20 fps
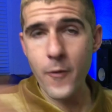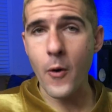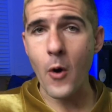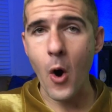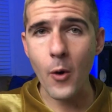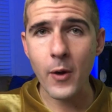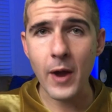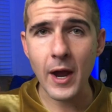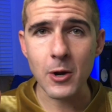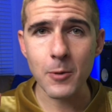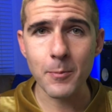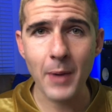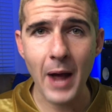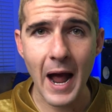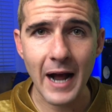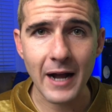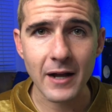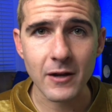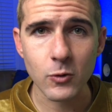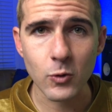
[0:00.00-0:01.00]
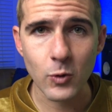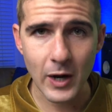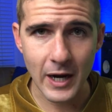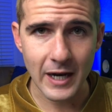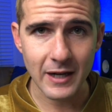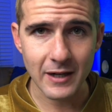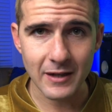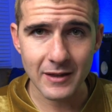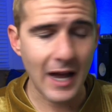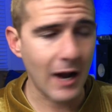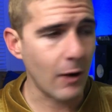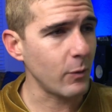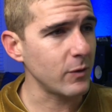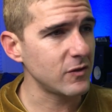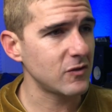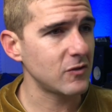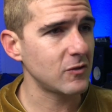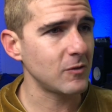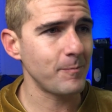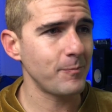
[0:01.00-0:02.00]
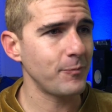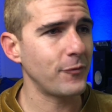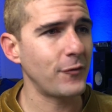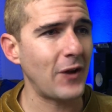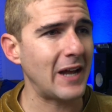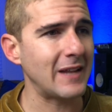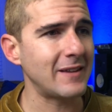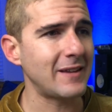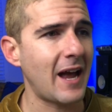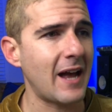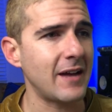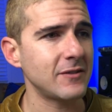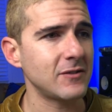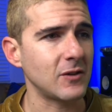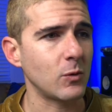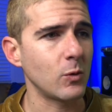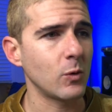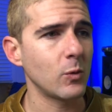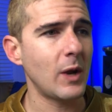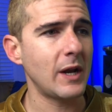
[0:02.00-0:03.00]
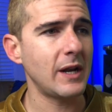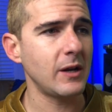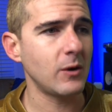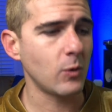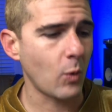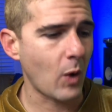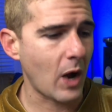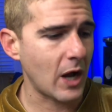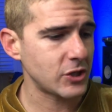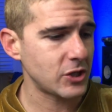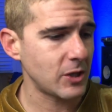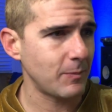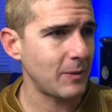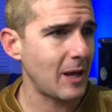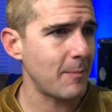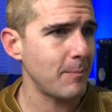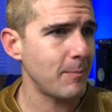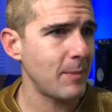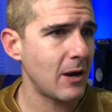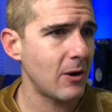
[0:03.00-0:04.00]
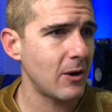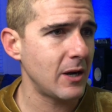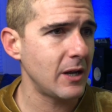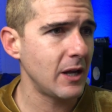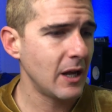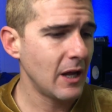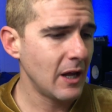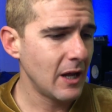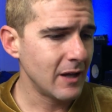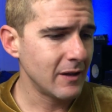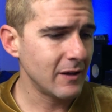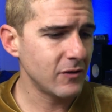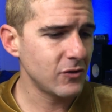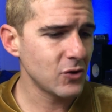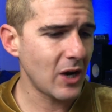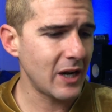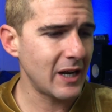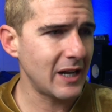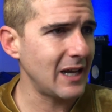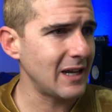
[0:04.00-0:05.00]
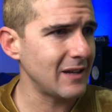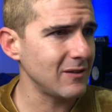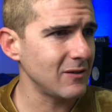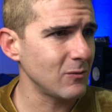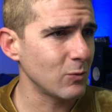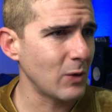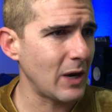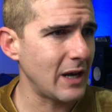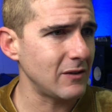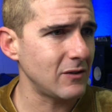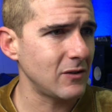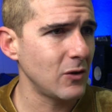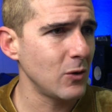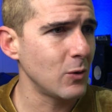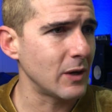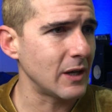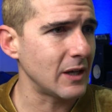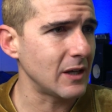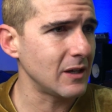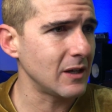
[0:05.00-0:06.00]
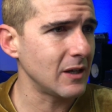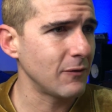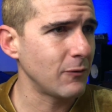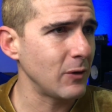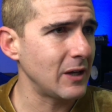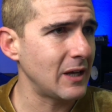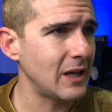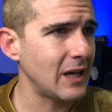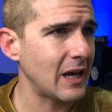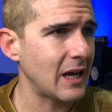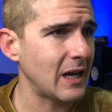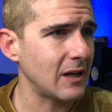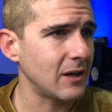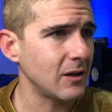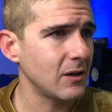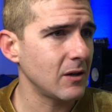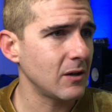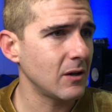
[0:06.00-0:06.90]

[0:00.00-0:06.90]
Okay. You're back. Great. That was fantastic. We're ready to watch them get married. Let's try to get right to it, if we can.